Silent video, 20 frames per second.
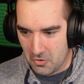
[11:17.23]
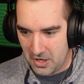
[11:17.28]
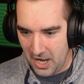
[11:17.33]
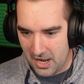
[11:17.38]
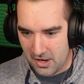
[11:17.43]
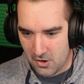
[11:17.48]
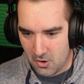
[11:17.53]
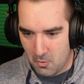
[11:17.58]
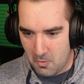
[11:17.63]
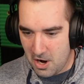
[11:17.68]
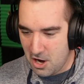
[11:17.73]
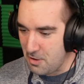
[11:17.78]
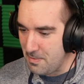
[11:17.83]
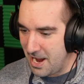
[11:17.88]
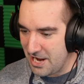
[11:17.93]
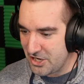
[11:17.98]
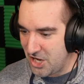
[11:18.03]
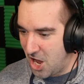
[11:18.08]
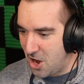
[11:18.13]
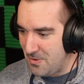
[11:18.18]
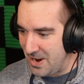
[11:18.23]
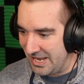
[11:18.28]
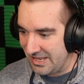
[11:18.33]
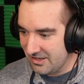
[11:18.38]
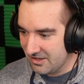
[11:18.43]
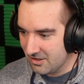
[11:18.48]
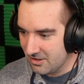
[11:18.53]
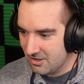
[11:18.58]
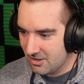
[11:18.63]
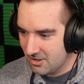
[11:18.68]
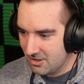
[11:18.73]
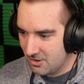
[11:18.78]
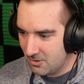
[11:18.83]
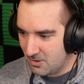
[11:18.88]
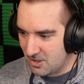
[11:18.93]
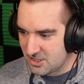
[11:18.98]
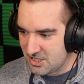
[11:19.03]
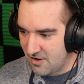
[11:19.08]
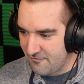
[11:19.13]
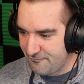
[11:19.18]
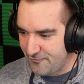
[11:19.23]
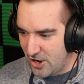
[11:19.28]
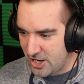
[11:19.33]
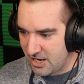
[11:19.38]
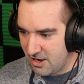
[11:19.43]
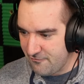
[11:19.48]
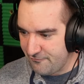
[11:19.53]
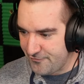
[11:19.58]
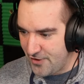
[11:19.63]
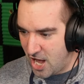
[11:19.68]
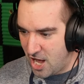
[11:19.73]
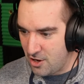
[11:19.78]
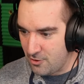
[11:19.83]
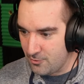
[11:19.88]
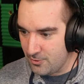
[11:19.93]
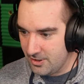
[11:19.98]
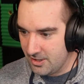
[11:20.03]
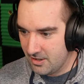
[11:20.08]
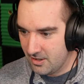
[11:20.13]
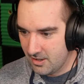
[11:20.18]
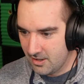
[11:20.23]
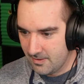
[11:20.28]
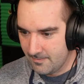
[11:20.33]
Okay, where am I going? Where's the freaking phone?